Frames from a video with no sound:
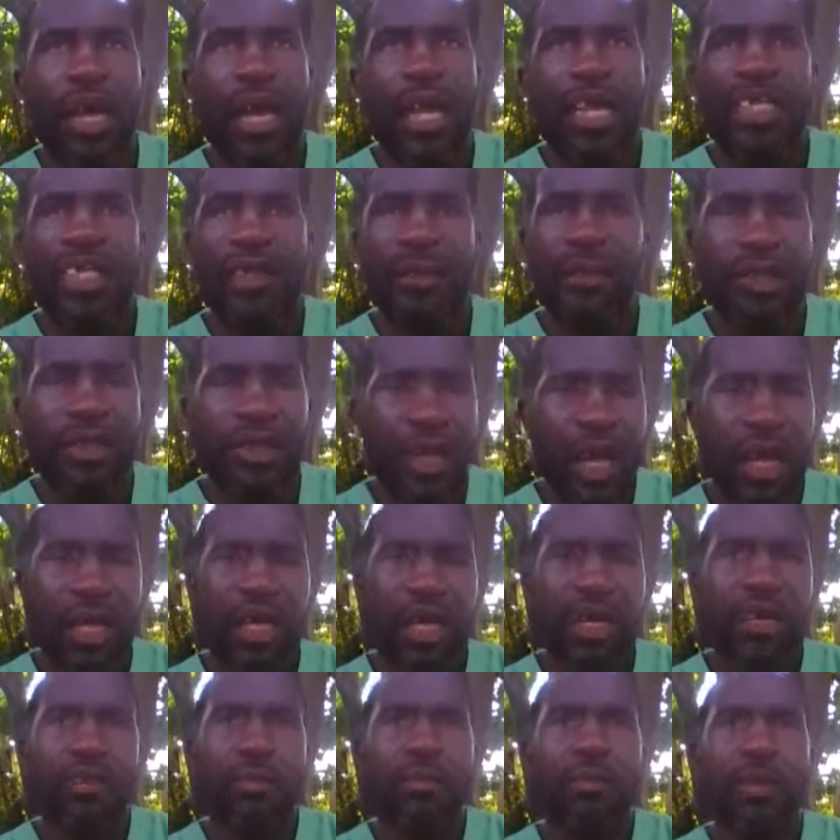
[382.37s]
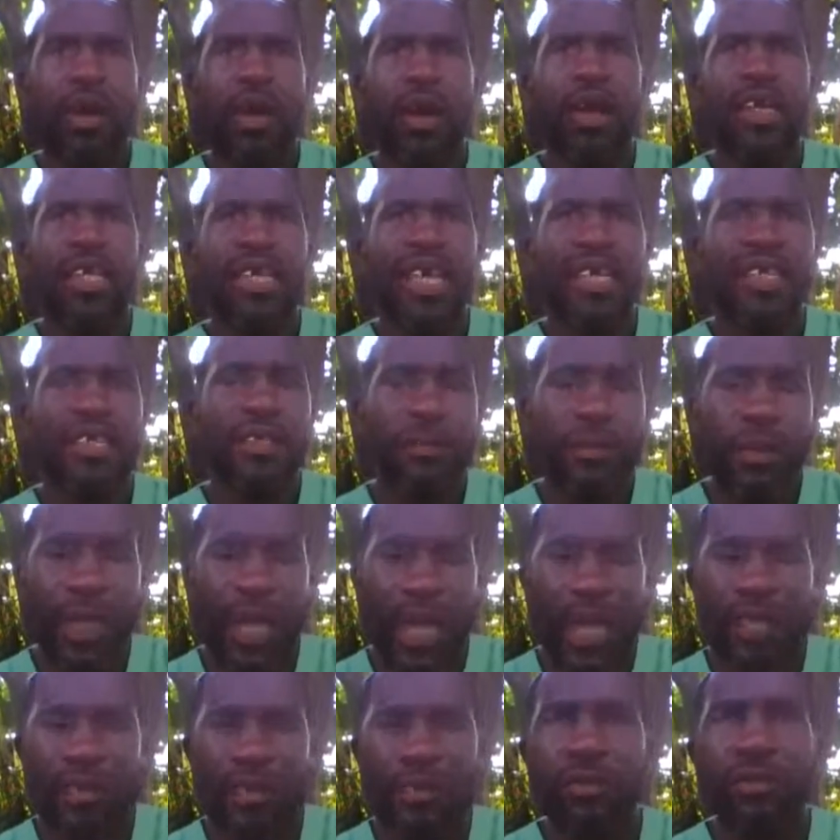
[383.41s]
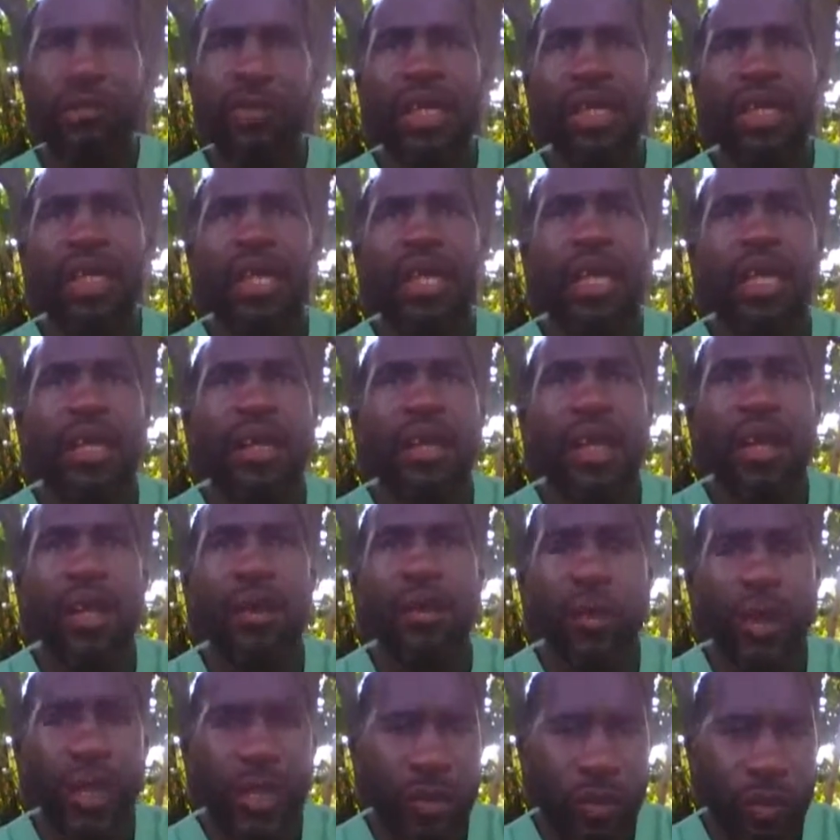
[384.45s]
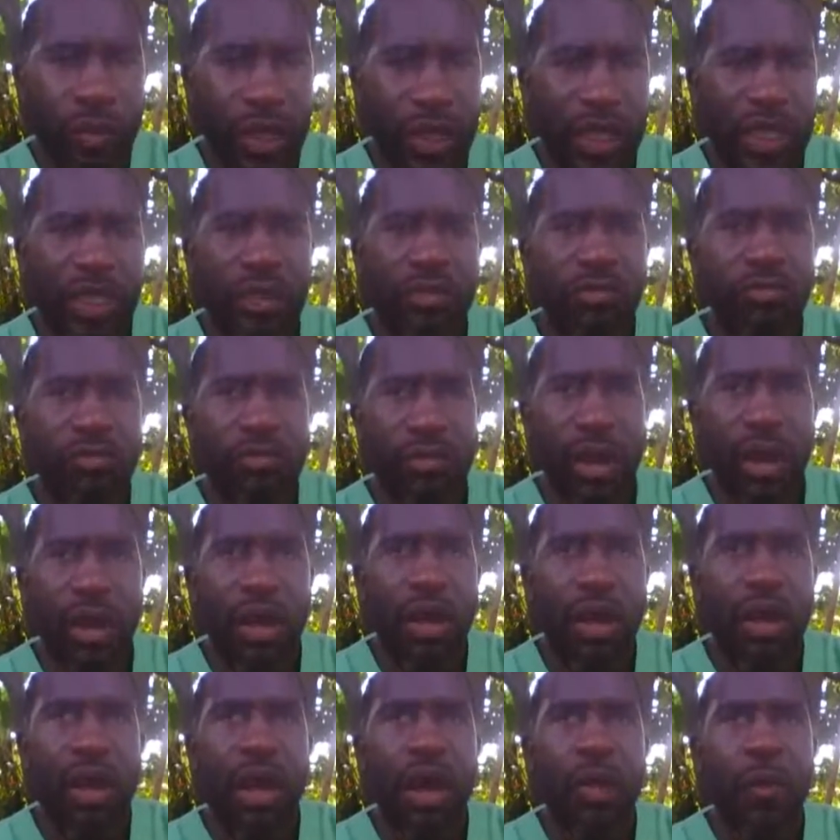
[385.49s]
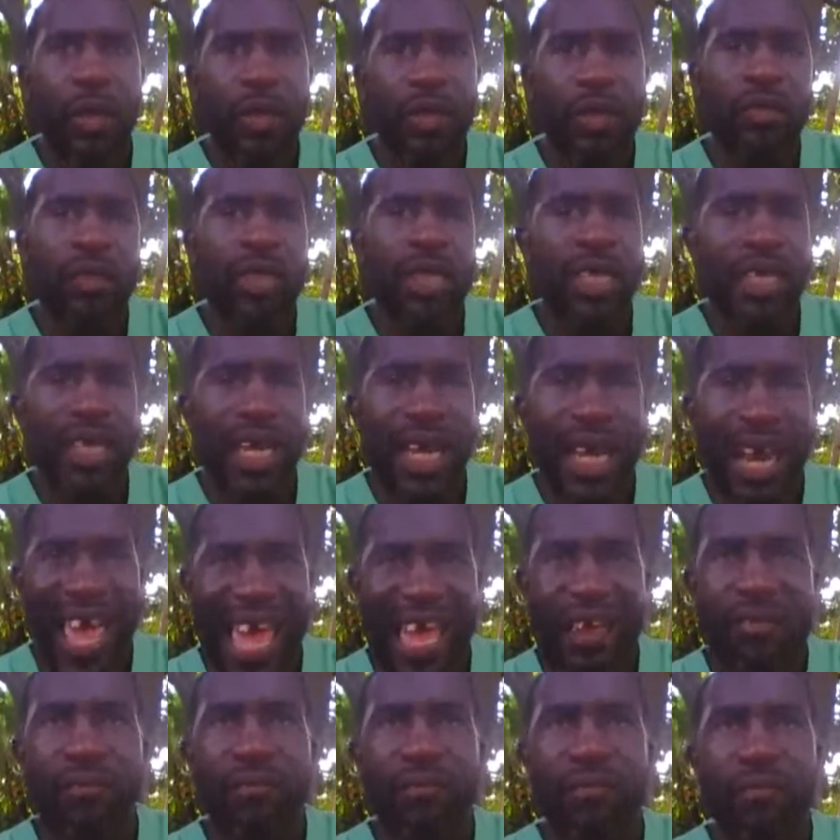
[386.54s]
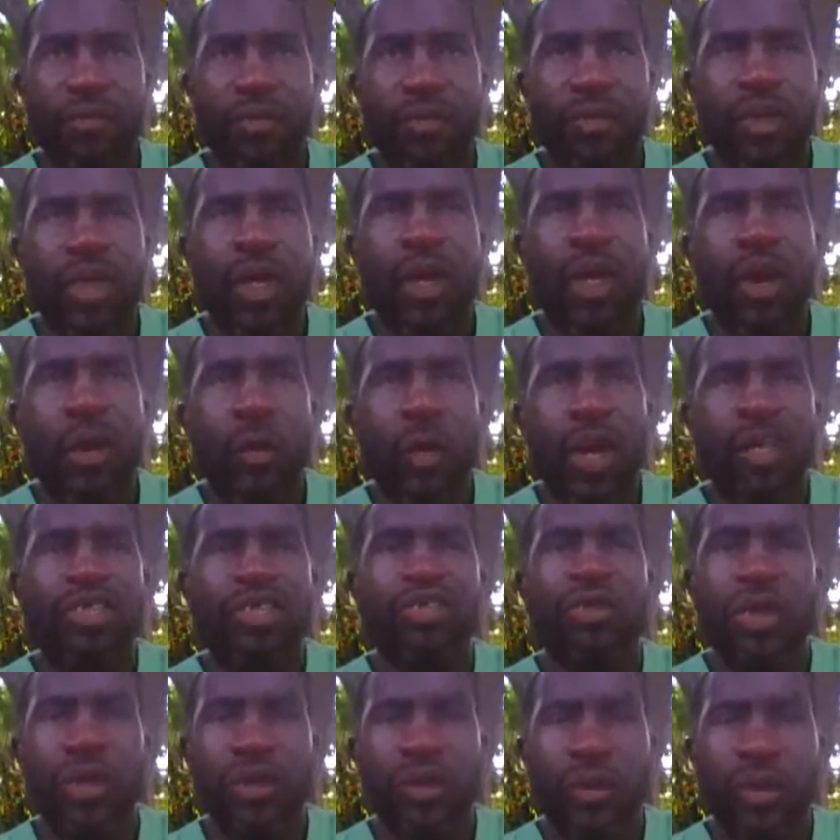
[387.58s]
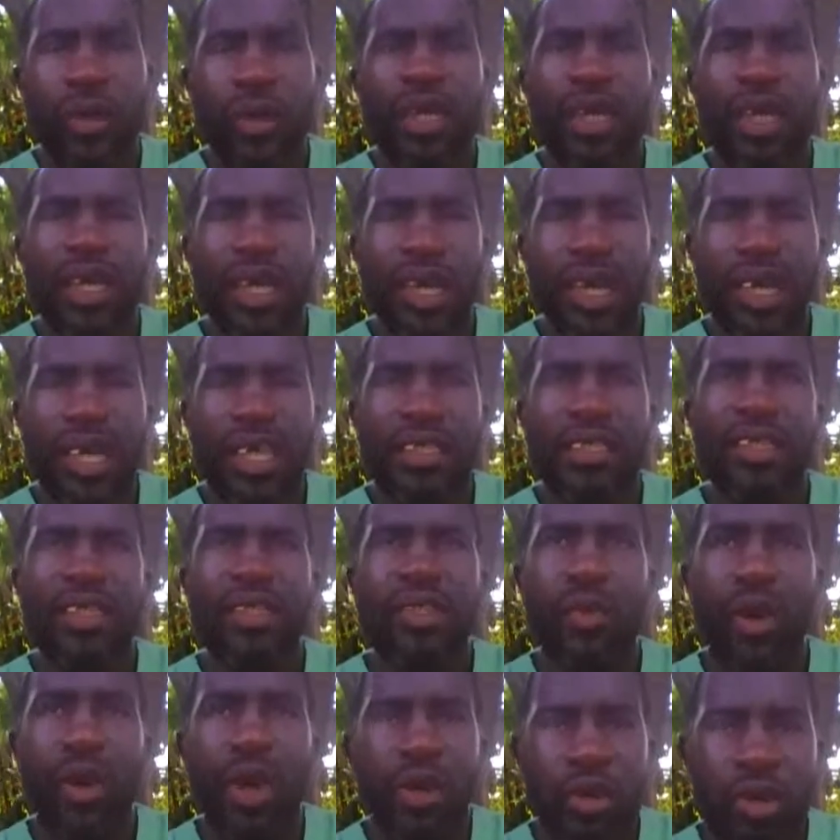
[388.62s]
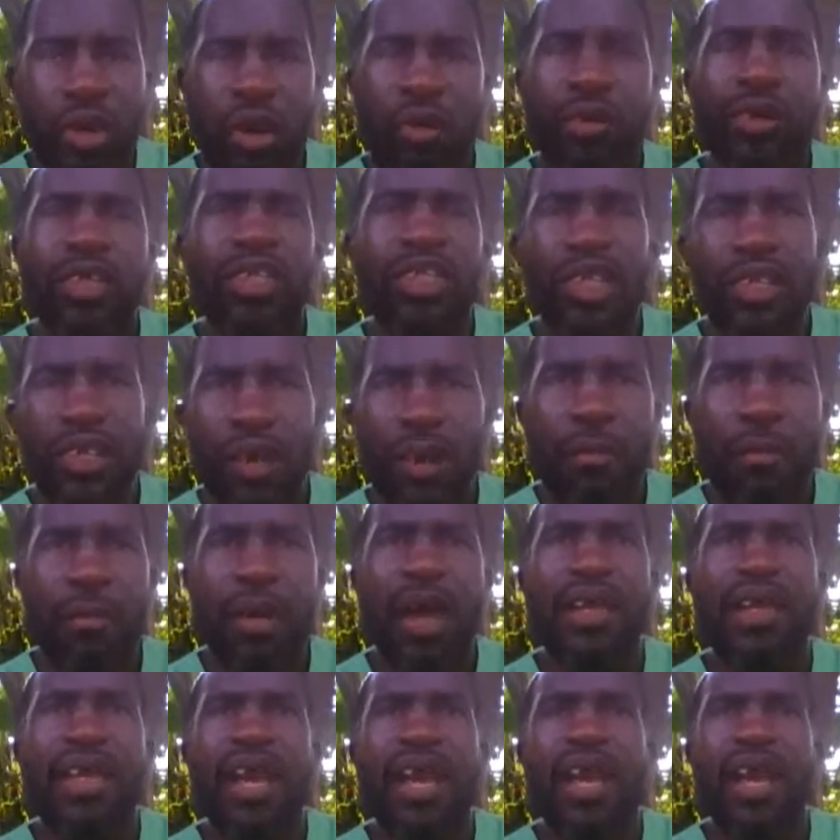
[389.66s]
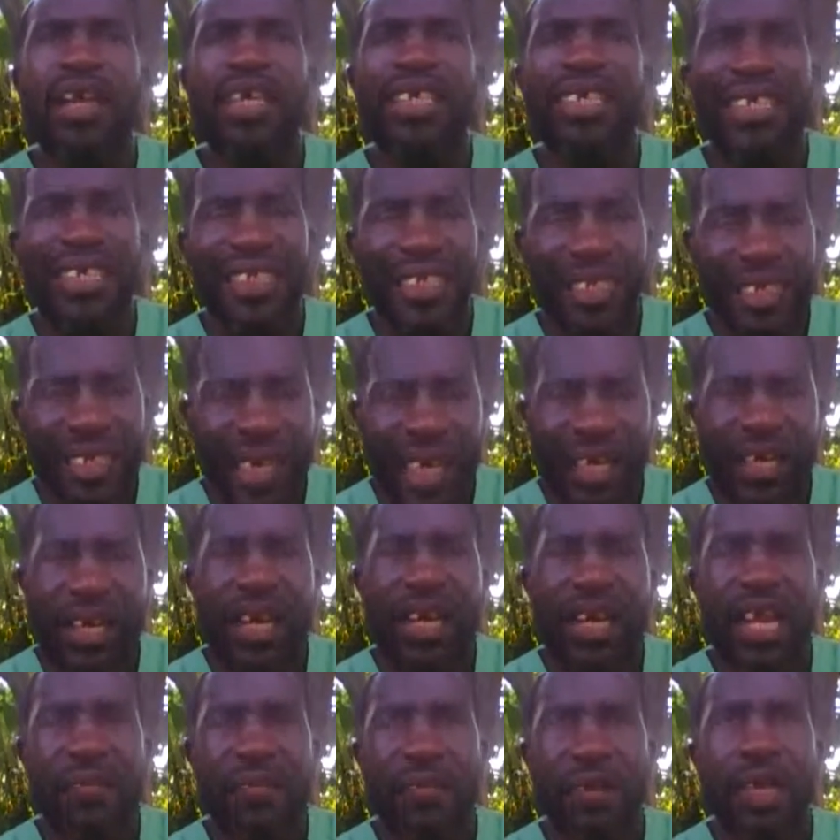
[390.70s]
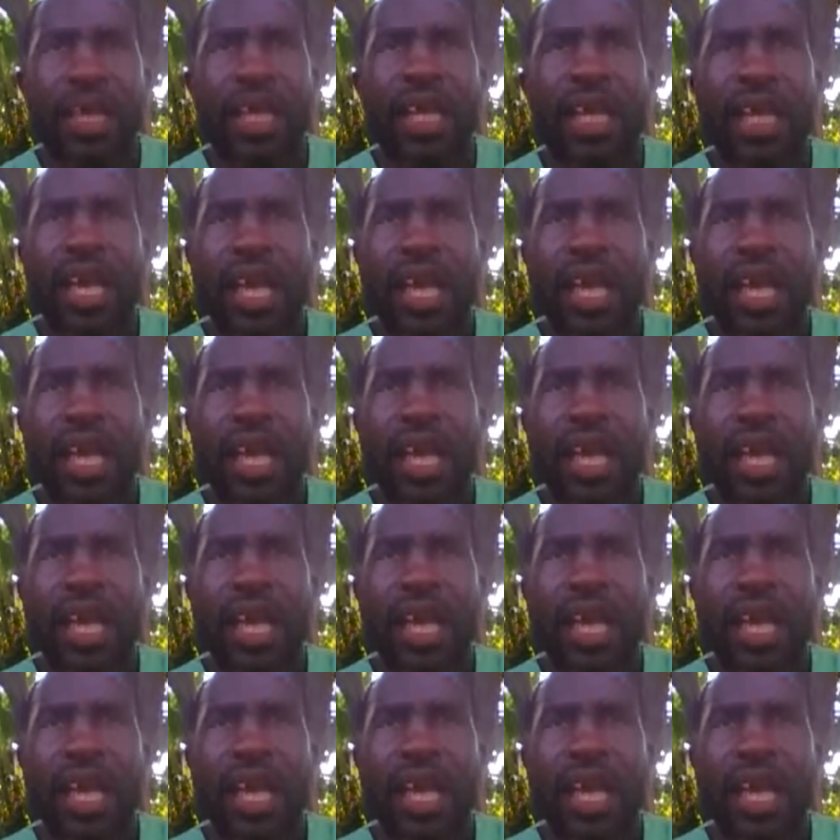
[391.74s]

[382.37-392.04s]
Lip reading: And as I was talking to Paul, he explained to me that when you eat raw or when you eat live food, what you are doing is you are nourishing your body on a cellular level.